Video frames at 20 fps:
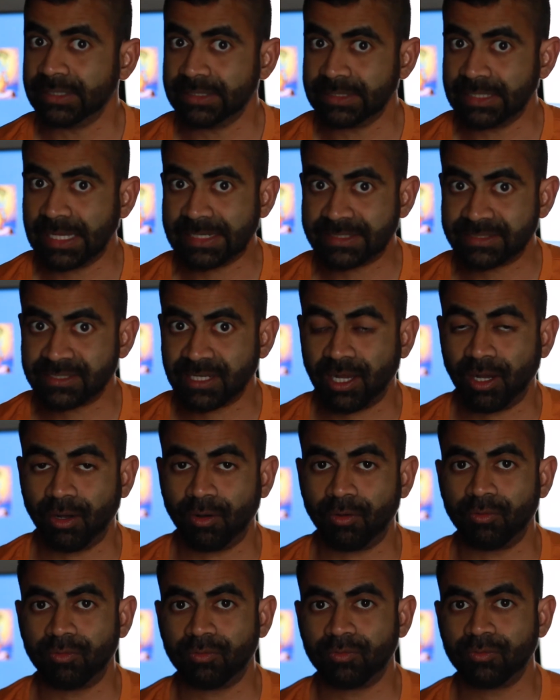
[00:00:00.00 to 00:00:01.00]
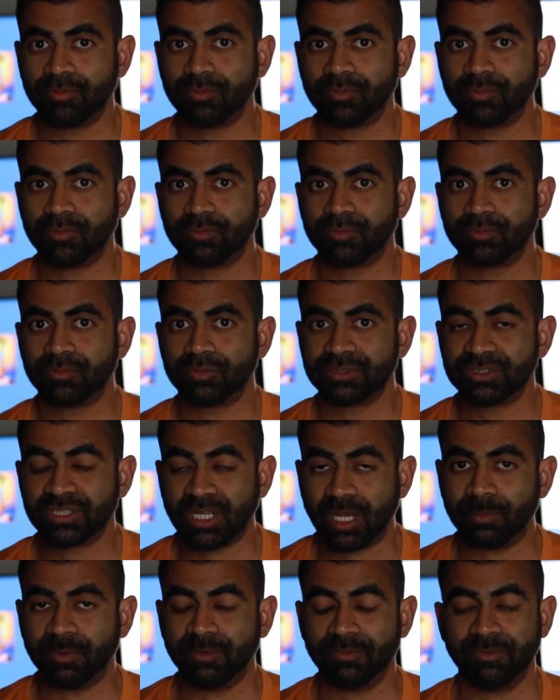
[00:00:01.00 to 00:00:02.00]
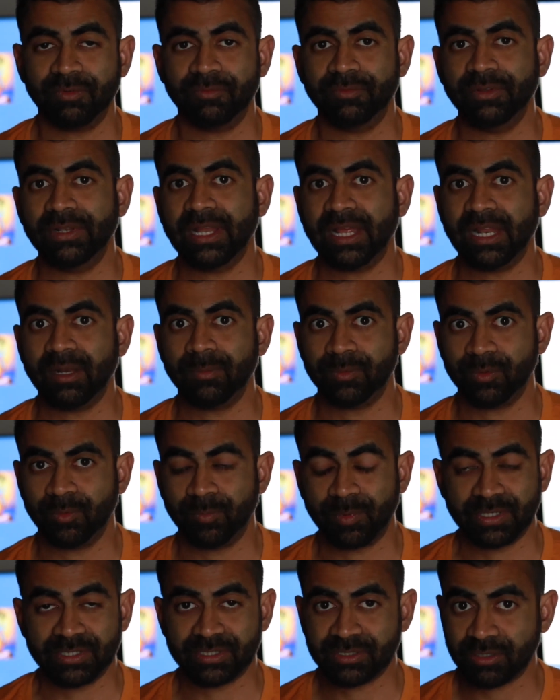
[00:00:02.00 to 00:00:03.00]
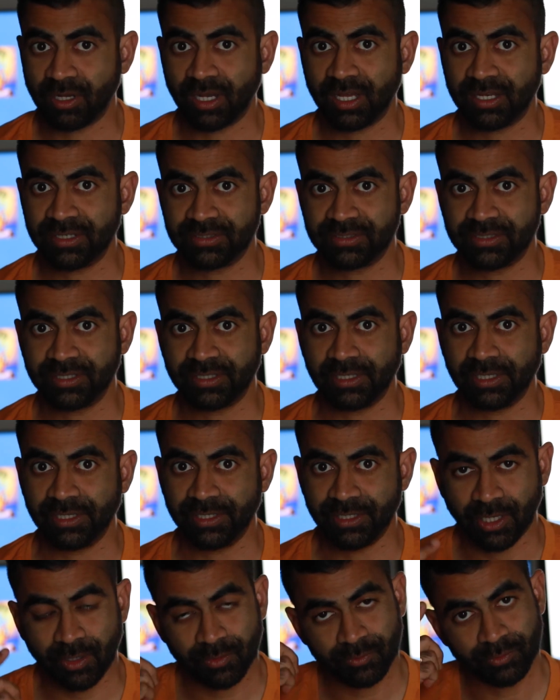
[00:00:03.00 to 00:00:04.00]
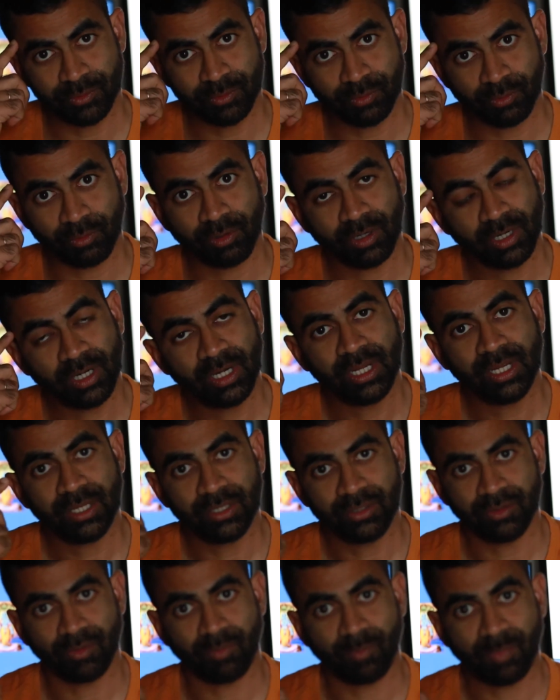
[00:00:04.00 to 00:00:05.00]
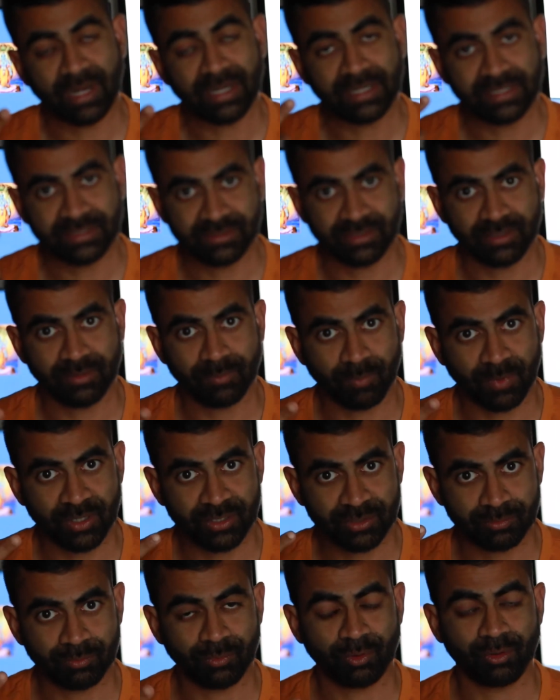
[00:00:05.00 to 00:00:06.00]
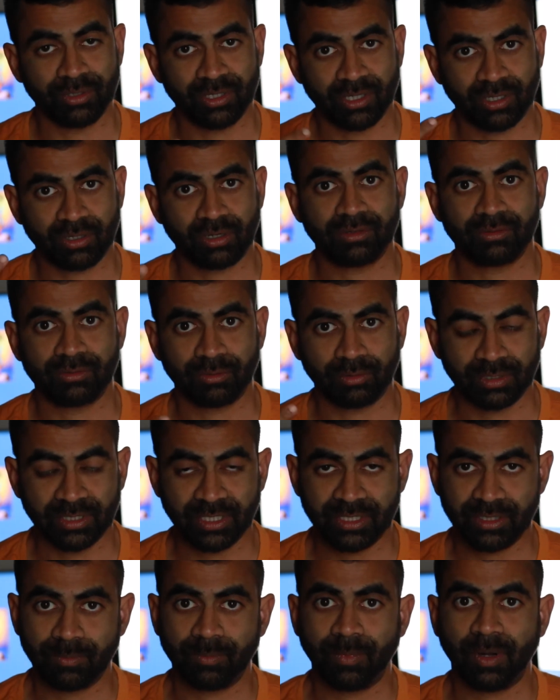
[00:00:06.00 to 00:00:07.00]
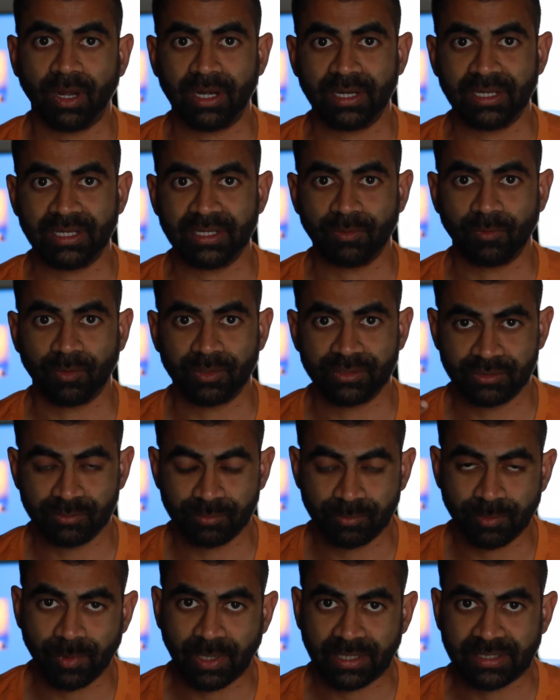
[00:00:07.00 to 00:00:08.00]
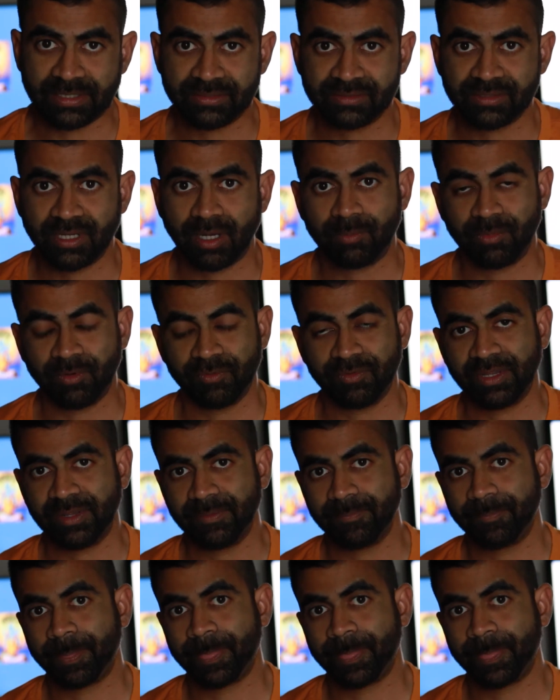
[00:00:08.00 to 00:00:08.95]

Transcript: That's how Shambhavi will help you, because constantly now your mind is in much more in your control than your body once you practice Shambhavi.